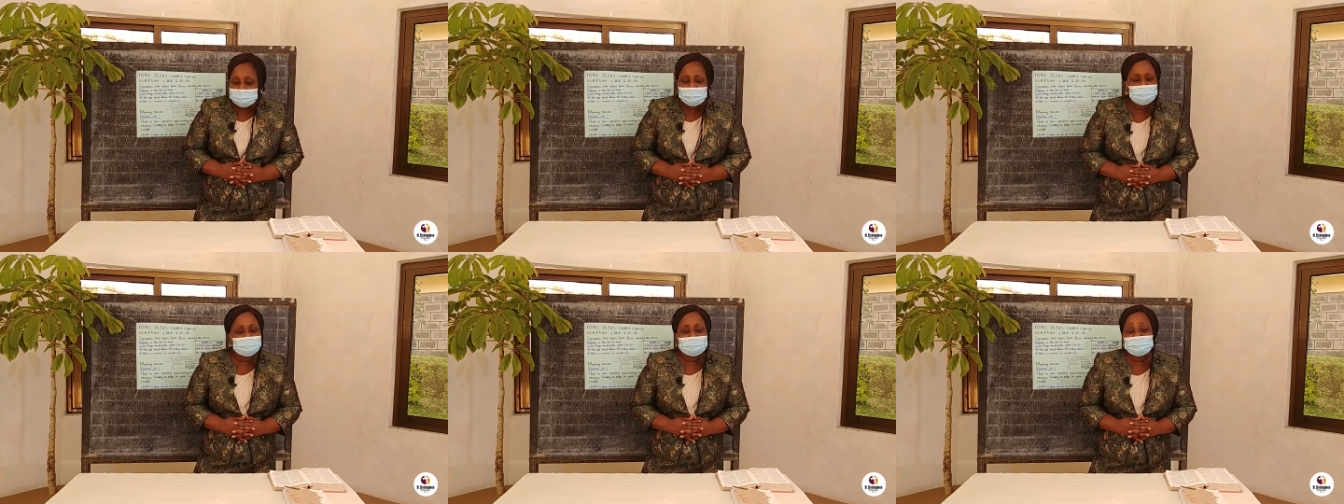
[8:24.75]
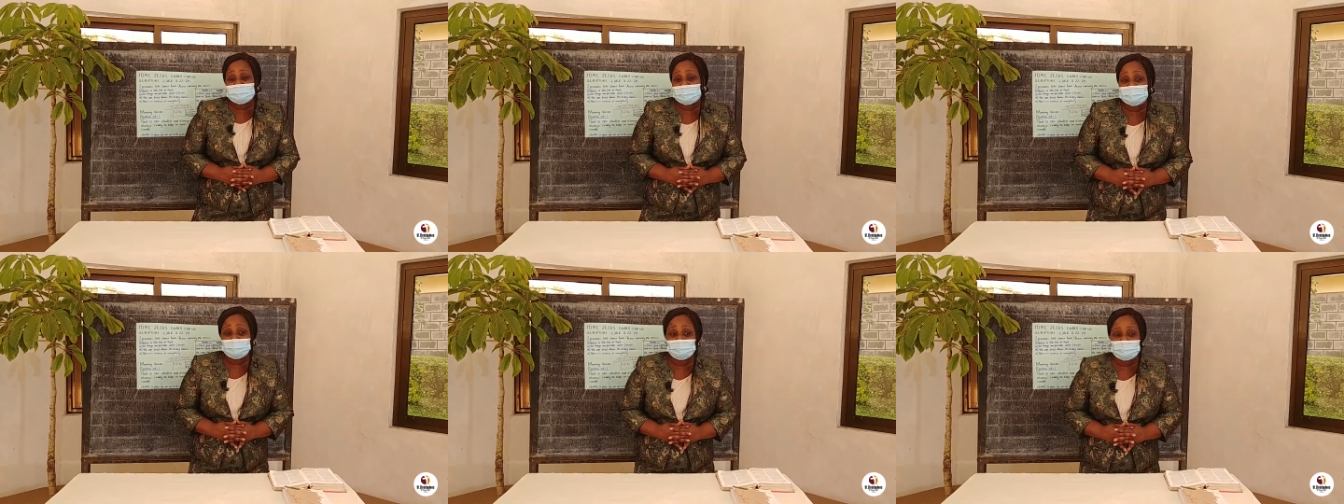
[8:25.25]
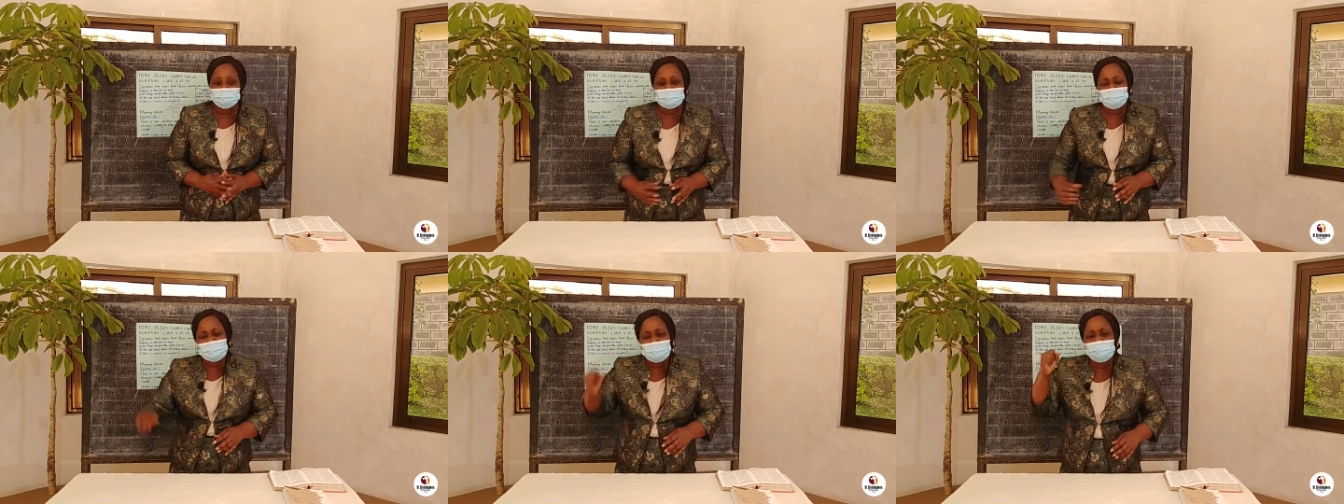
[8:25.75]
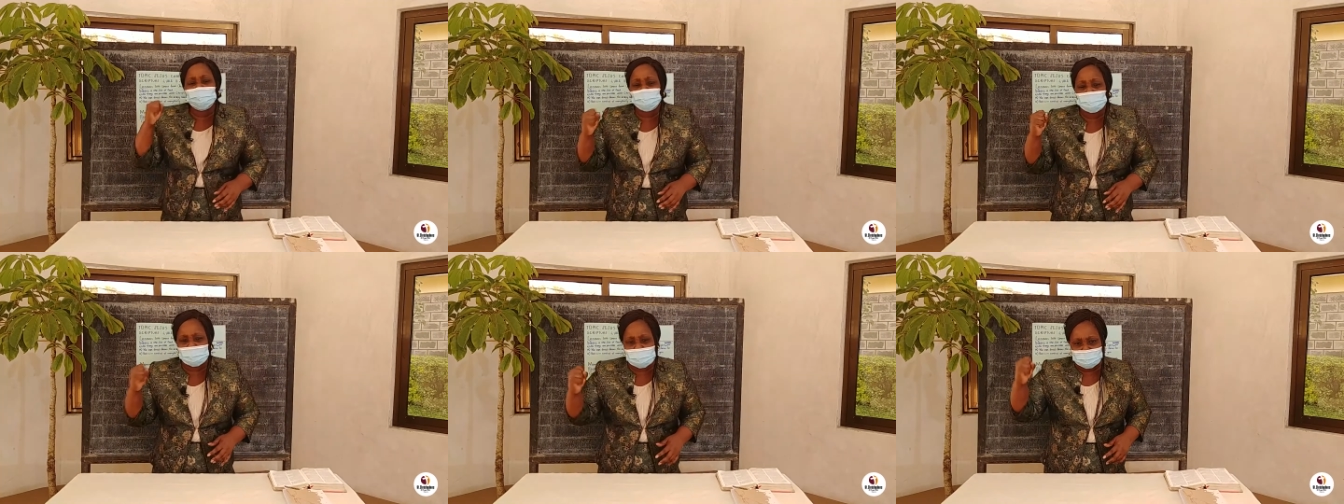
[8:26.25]
Now they decided to themselves, we are going
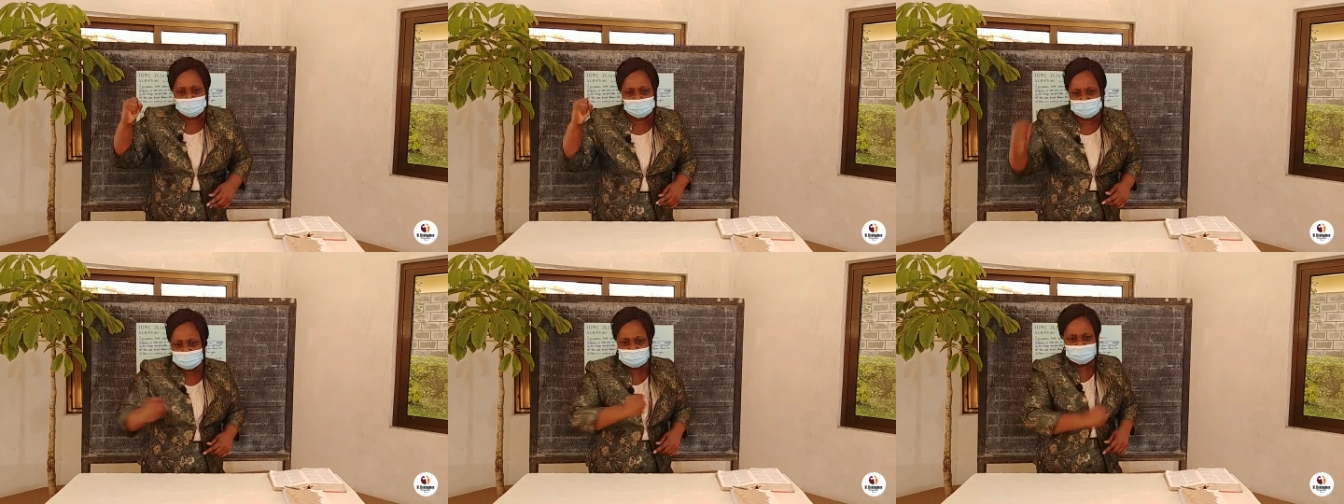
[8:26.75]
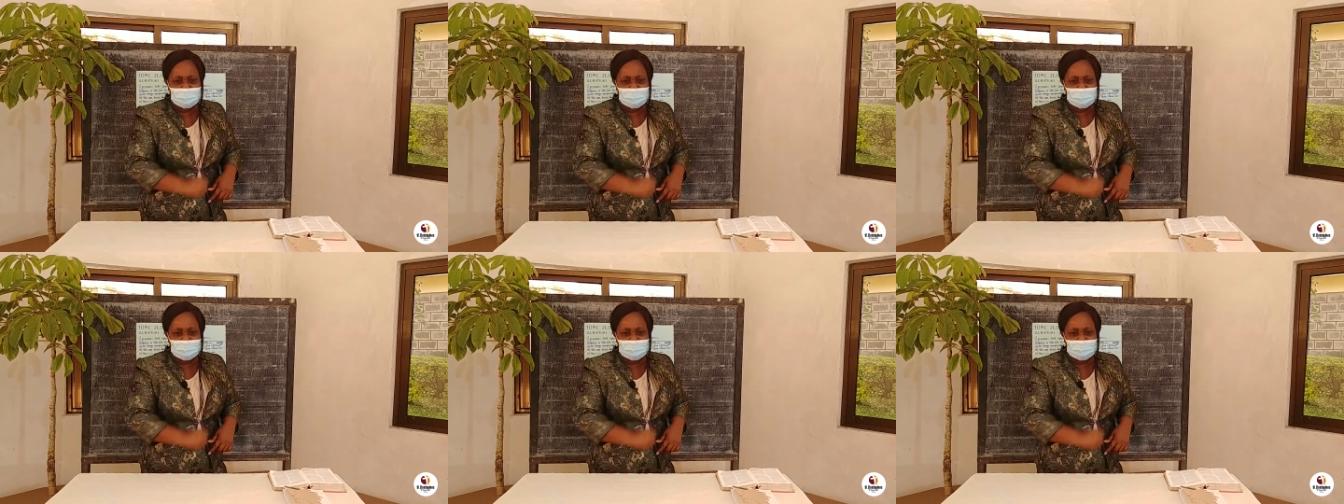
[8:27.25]
to wake up Jesus.